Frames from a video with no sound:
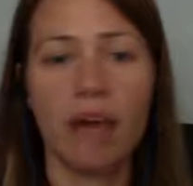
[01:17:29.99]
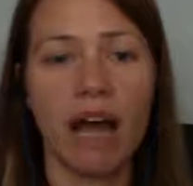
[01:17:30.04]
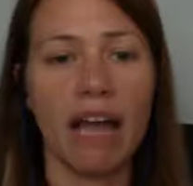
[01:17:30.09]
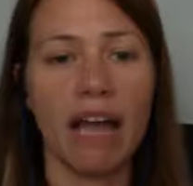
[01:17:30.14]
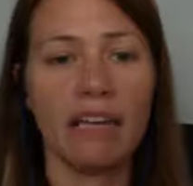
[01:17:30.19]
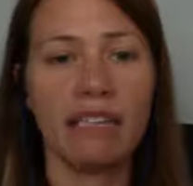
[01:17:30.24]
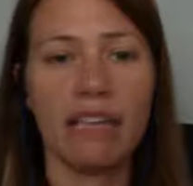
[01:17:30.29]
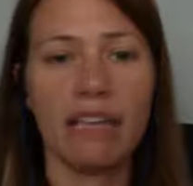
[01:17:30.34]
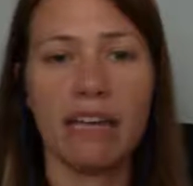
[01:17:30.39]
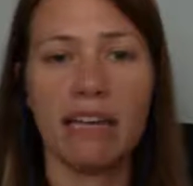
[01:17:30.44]
I
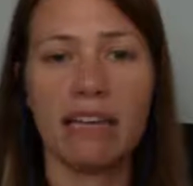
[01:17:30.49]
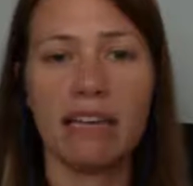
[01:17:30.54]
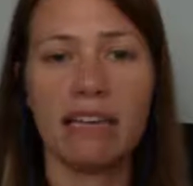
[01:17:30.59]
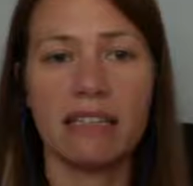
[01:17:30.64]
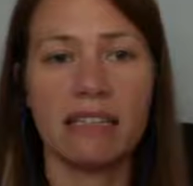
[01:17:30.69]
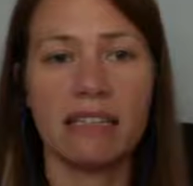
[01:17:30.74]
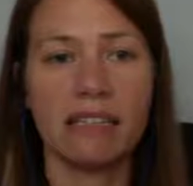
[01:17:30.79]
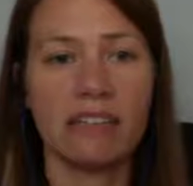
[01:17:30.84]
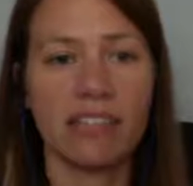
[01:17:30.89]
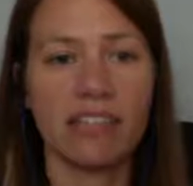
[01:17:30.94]
take
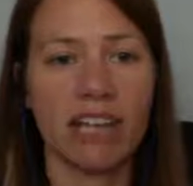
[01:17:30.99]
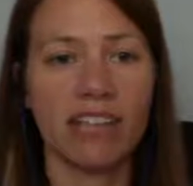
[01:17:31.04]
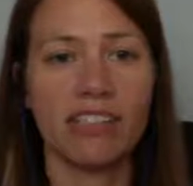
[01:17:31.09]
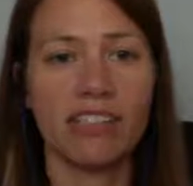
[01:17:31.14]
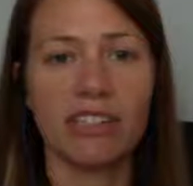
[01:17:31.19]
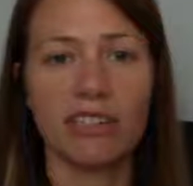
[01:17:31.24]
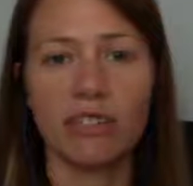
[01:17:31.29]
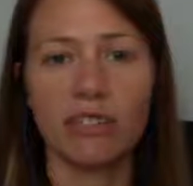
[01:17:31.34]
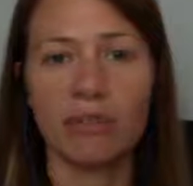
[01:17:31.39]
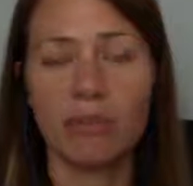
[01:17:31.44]

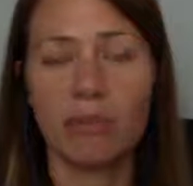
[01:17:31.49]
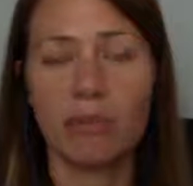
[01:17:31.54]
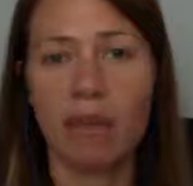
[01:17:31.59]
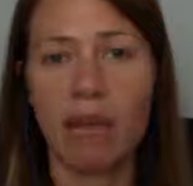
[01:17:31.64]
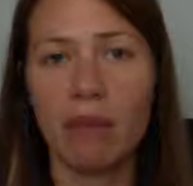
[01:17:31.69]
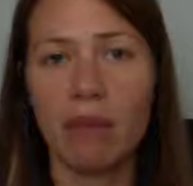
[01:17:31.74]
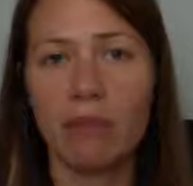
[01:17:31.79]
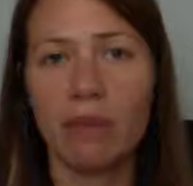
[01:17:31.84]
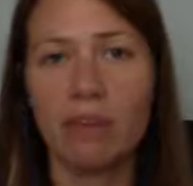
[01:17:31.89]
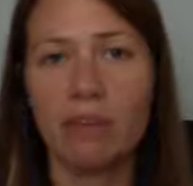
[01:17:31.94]
suggestions for
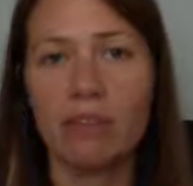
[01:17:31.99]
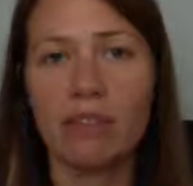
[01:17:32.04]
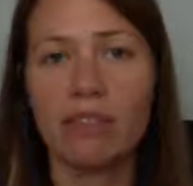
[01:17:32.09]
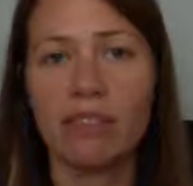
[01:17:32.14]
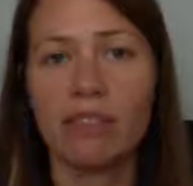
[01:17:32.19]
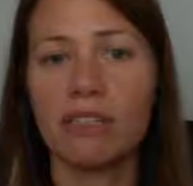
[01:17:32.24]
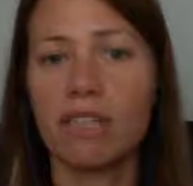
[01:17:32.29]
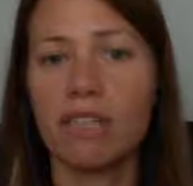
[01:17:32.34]
papers.